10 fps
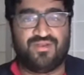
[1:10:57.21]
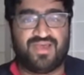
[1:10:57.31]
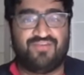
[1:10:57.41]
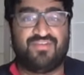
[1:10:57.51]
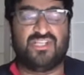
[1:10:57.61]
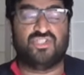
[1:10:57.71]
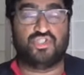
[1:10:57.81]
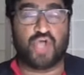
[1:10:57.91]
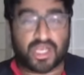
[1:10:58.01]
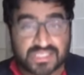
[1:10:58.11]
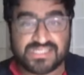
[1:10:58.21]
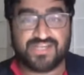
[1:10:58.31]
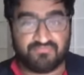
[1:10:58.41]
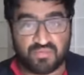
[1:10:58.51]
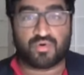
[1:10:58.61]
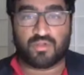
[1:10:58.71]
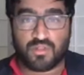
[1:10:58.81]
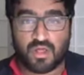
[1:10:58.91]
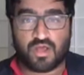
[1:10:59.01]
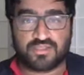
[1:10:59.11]
of exhaustive moral
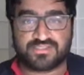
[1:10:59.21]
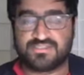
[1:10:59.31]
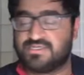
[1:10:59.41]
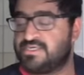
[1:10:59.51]
laws,